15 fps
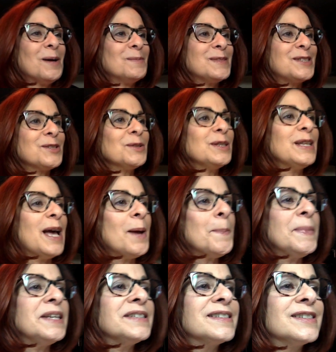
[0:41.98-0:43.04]
So
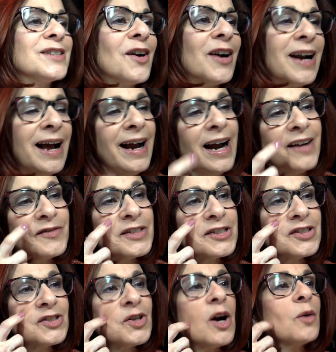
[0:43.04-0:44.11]
let me start. I have to
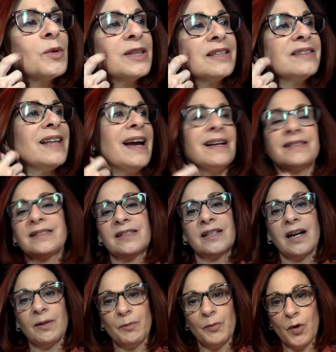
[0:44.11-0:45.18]
start with the last thing
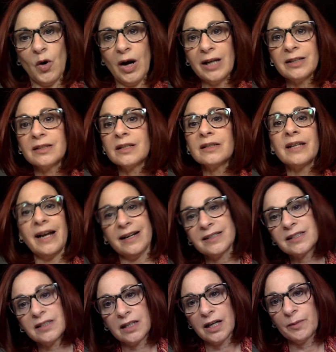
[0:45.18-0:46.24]
I bought, and the
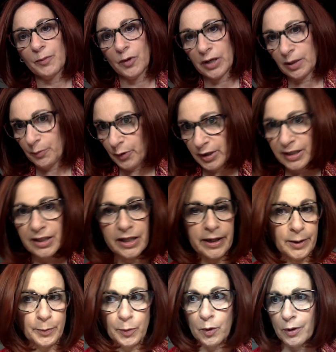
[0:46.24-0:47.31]
last thing I bought at the
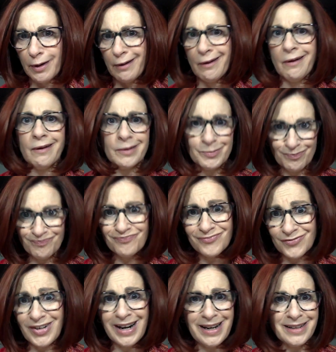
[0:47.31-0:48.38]
airport,
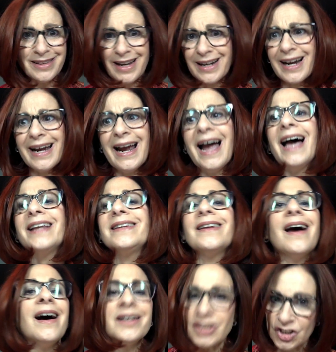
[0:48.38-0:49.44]
right? Like I had
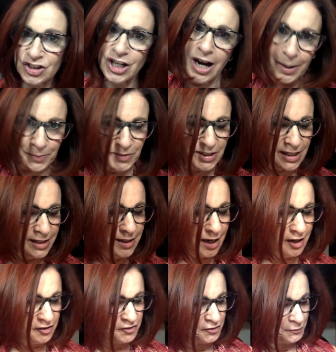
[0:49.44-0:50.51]
not shopped
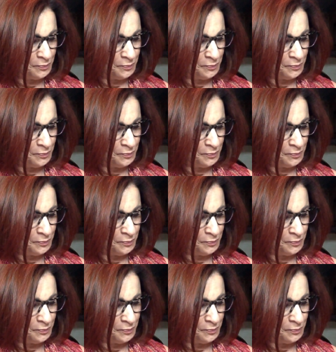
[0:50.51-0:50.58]
enough.